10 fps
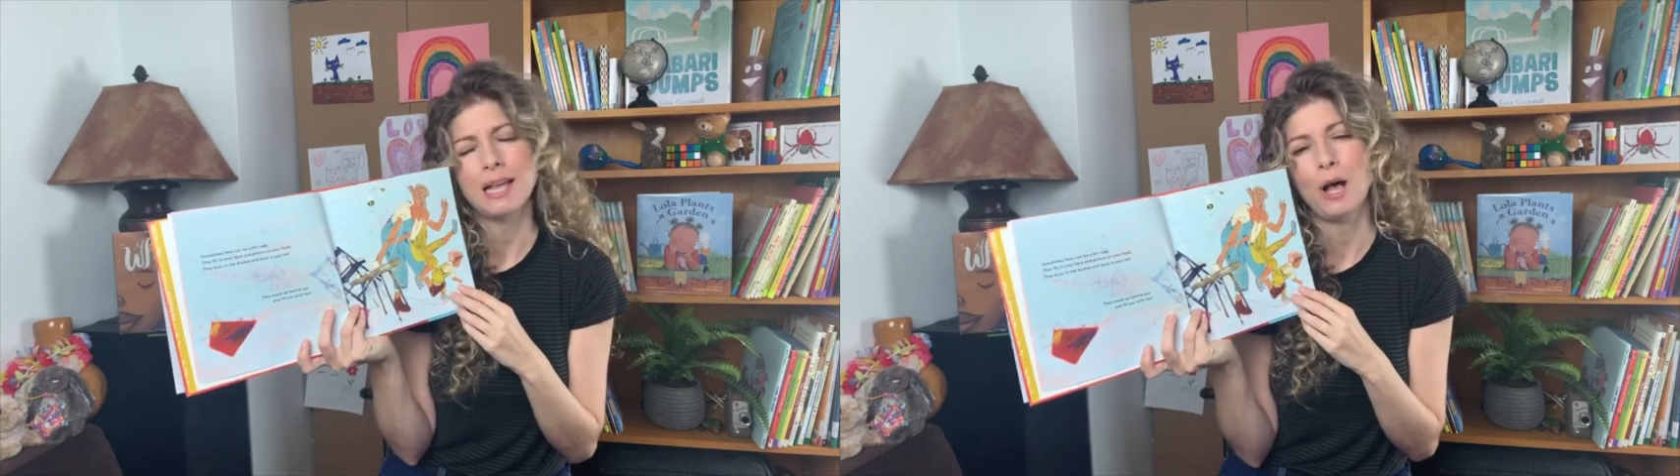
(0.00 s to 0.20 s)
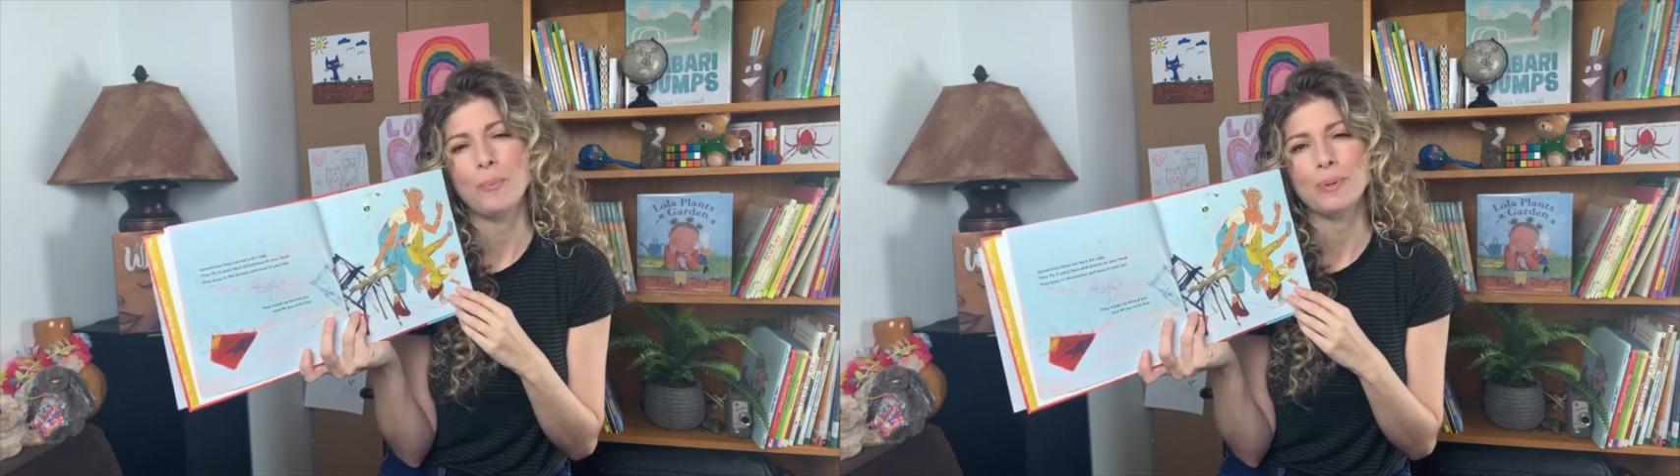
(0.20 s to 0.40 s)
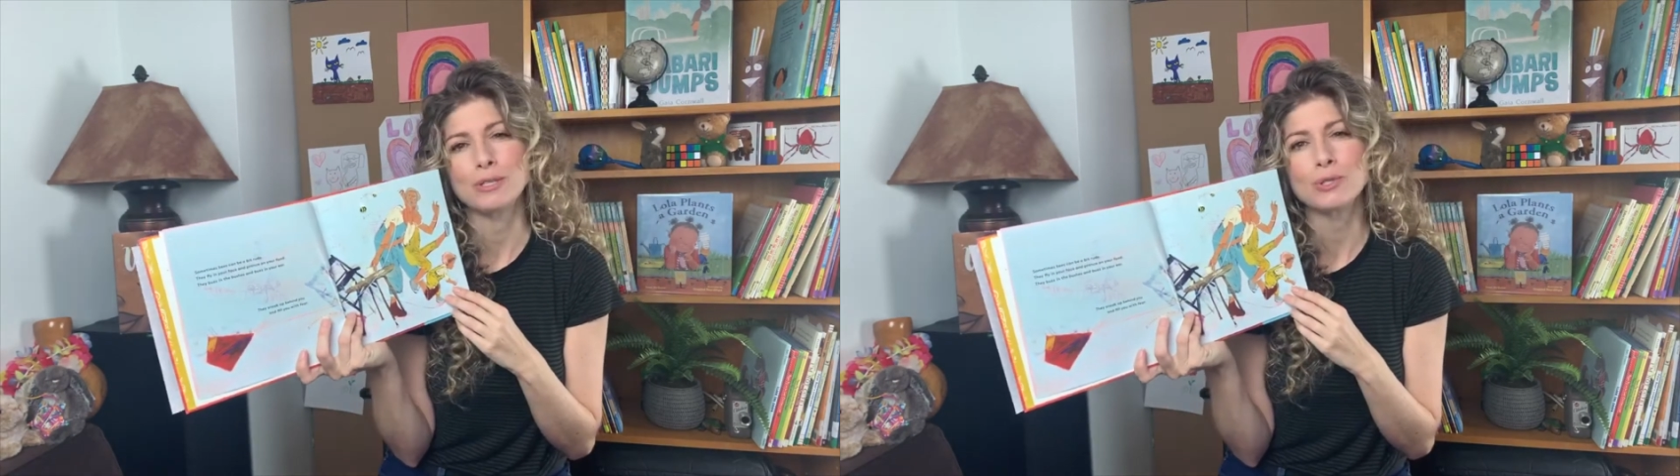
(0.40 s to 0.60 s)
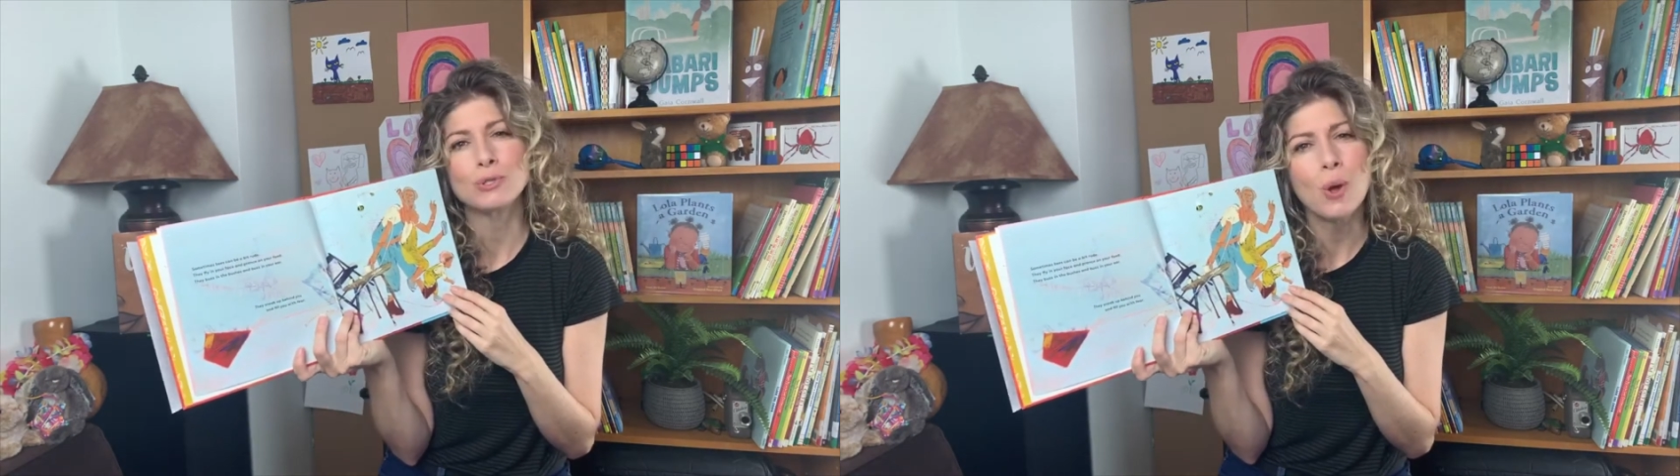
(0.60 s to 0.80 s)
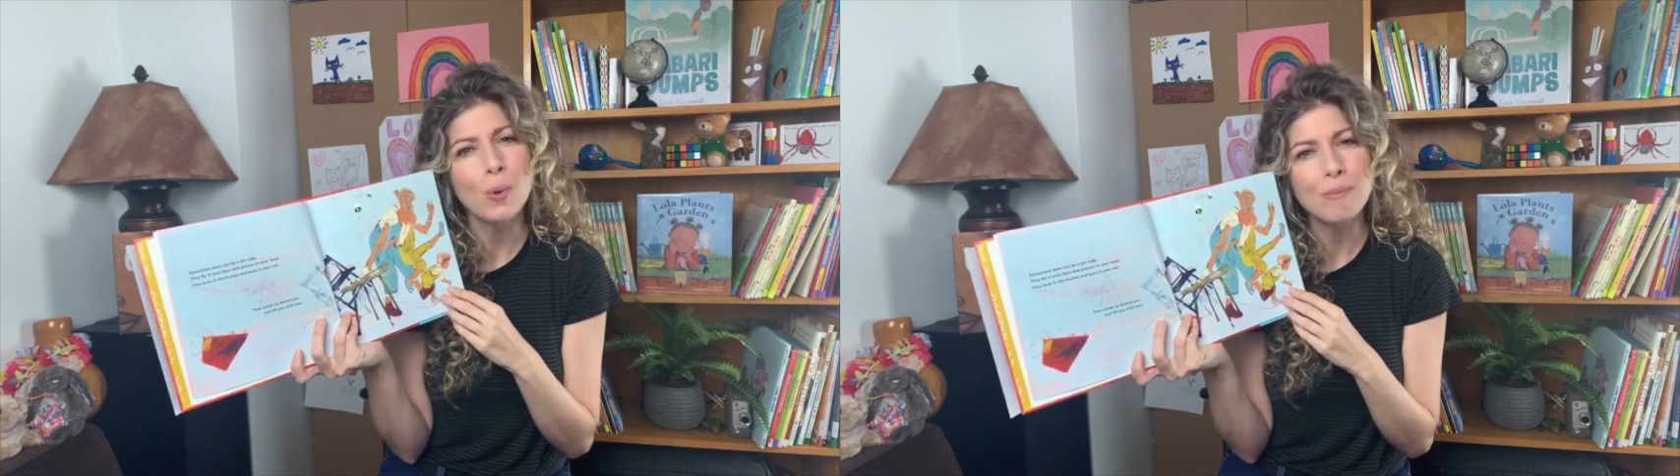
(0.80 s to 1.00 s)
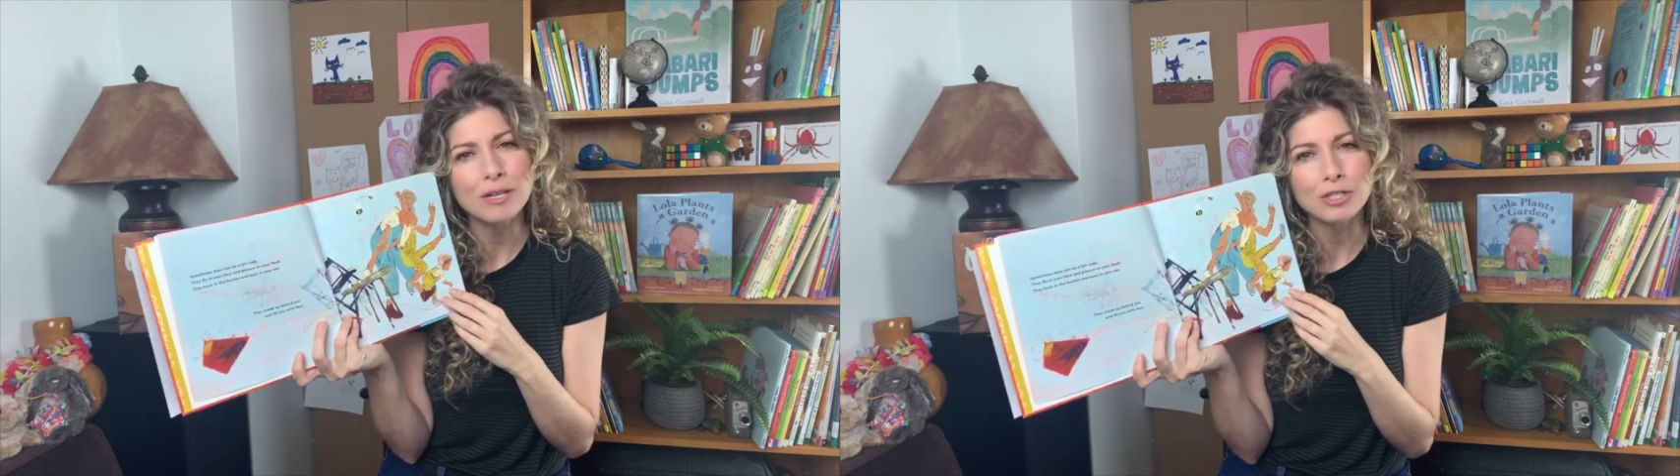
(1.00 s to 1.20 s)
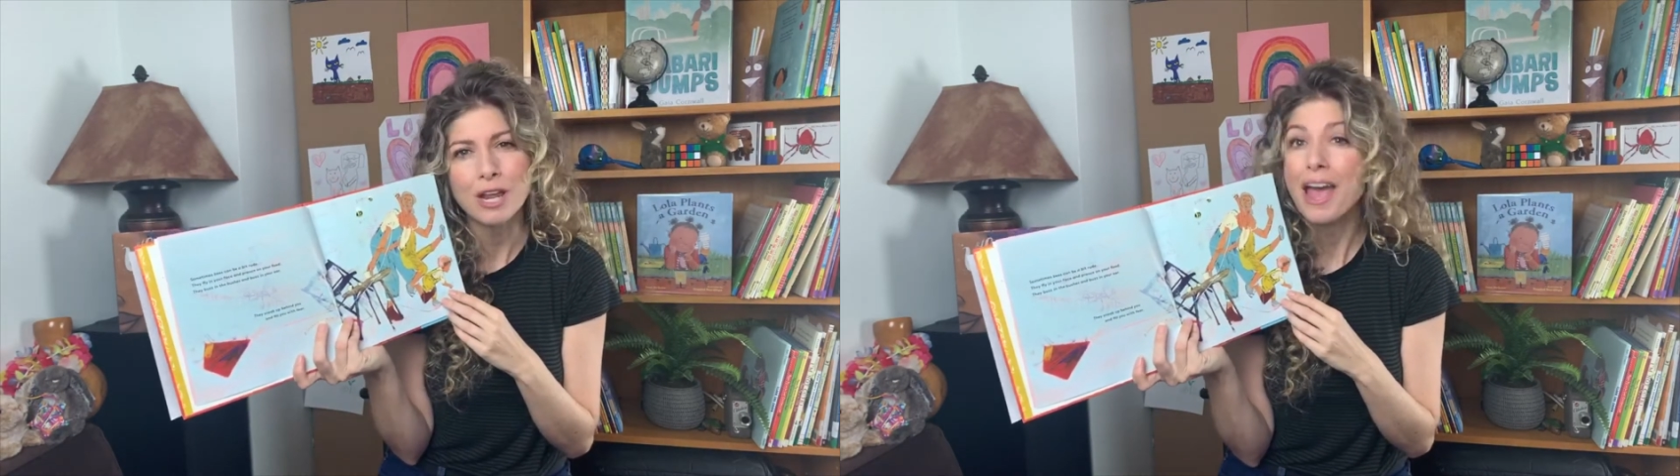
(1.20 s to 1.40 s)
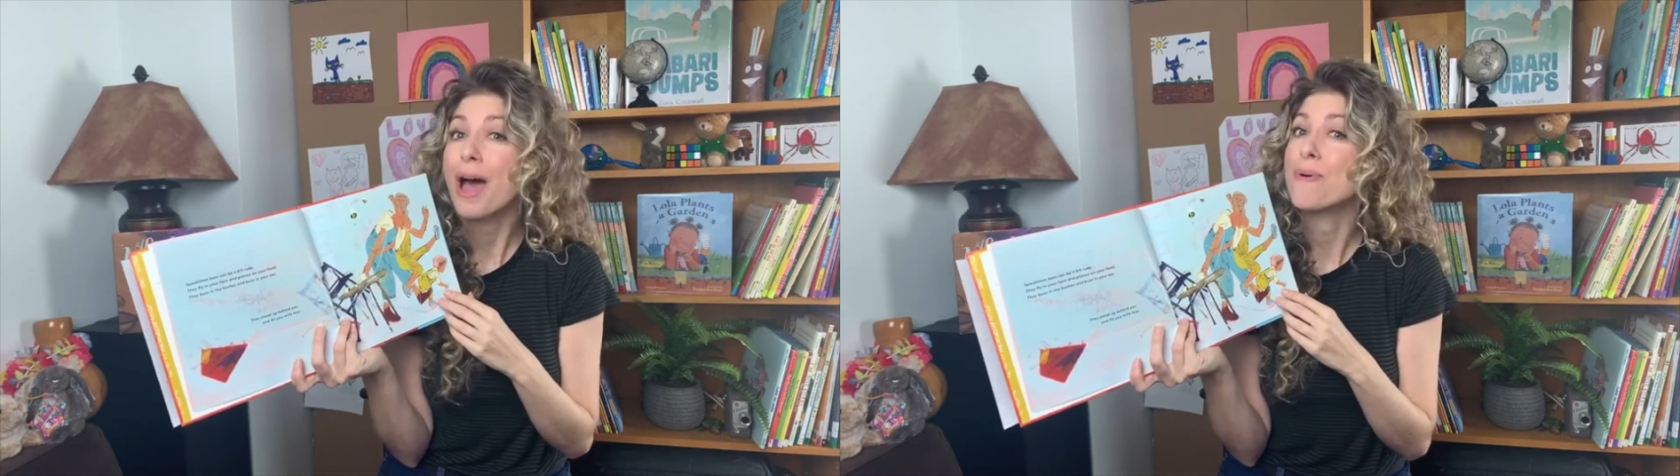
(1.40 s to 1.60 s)
help us so much
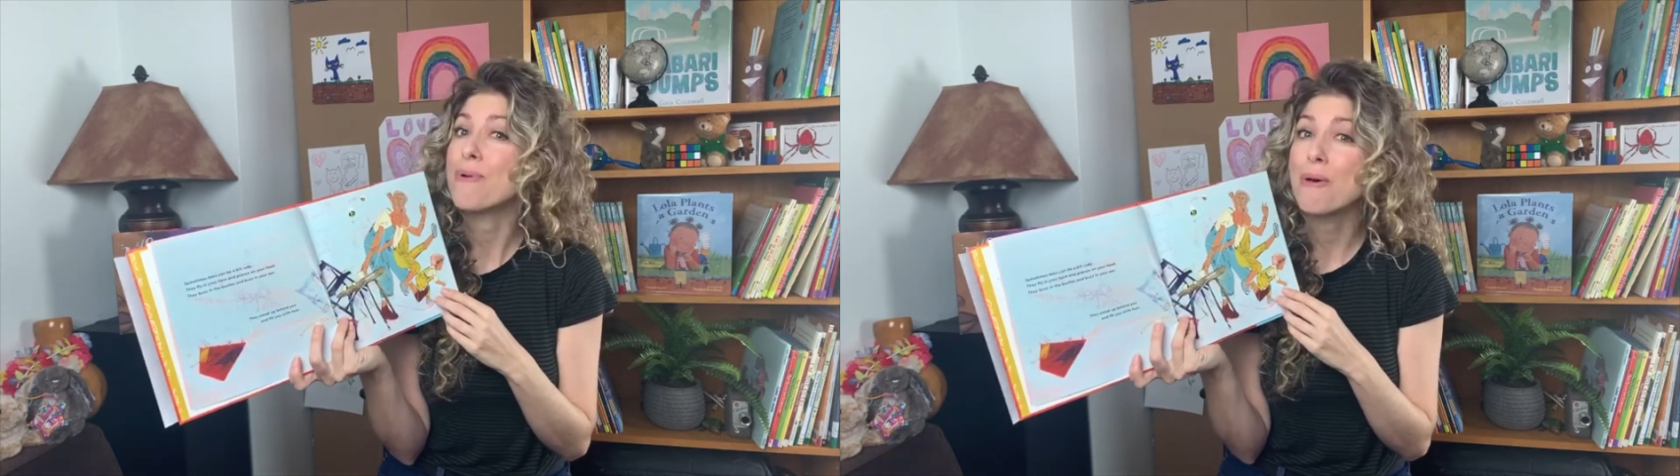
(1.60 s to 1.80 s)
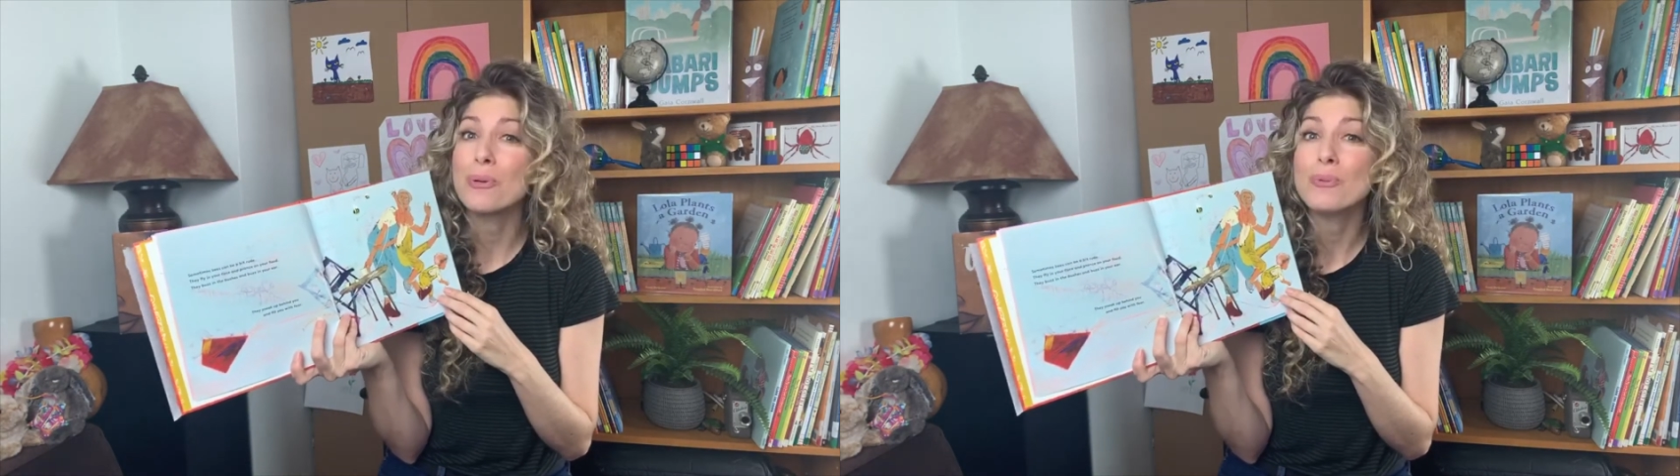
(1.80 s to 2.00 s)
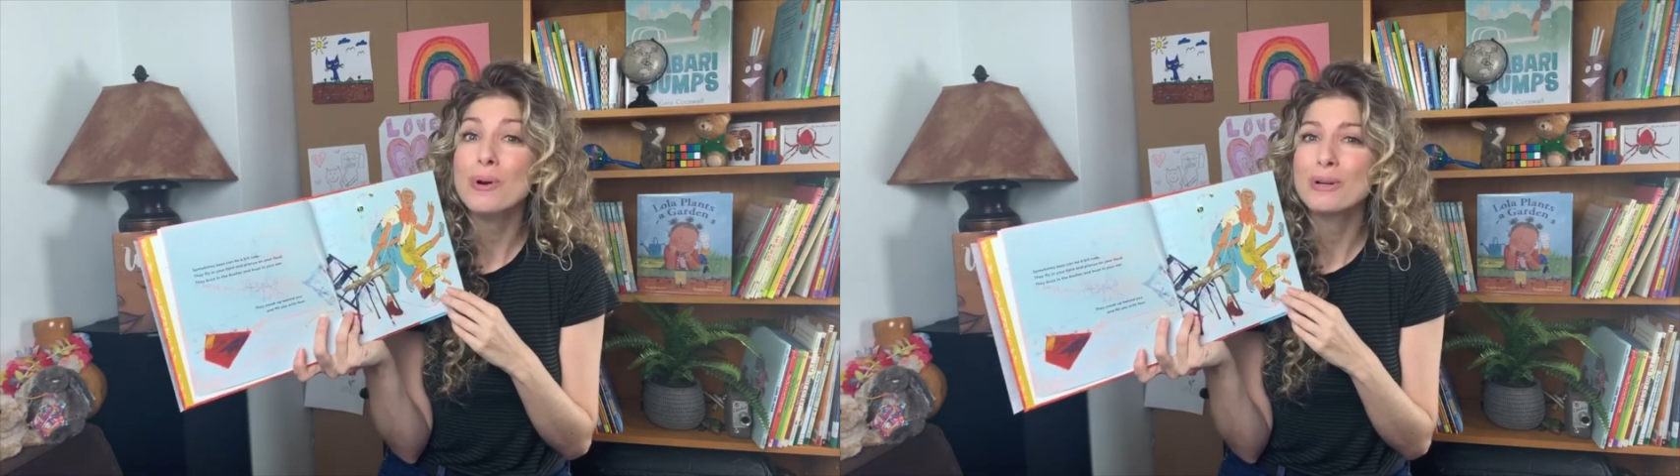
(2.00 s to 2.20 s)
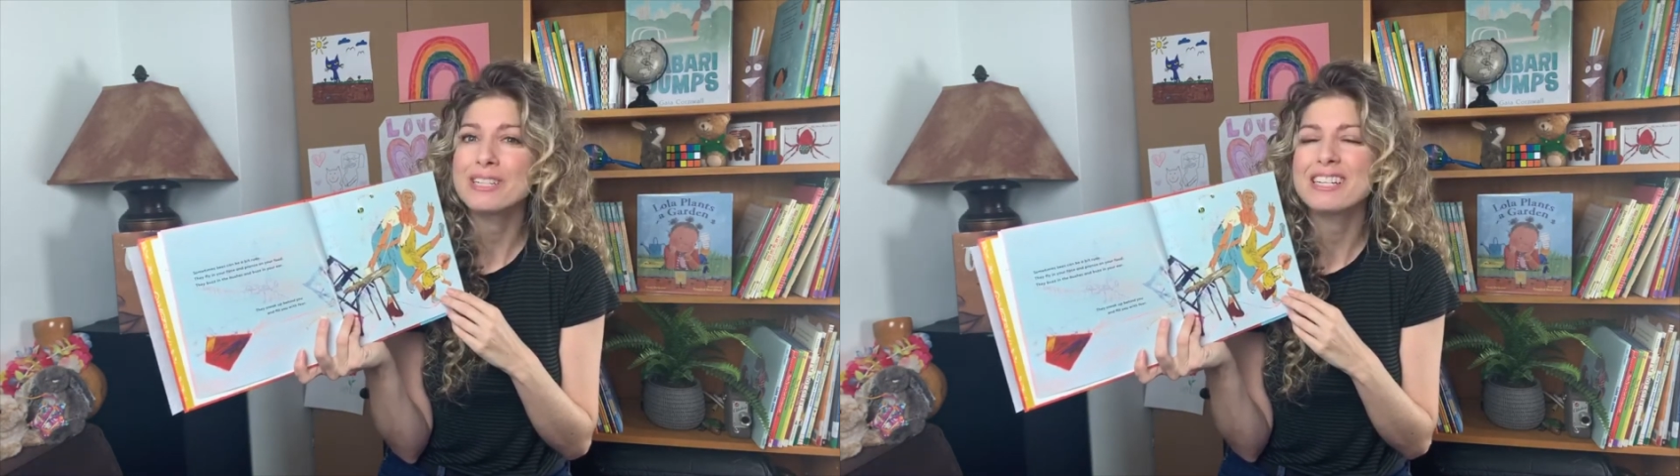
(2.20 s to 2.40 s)
around the world.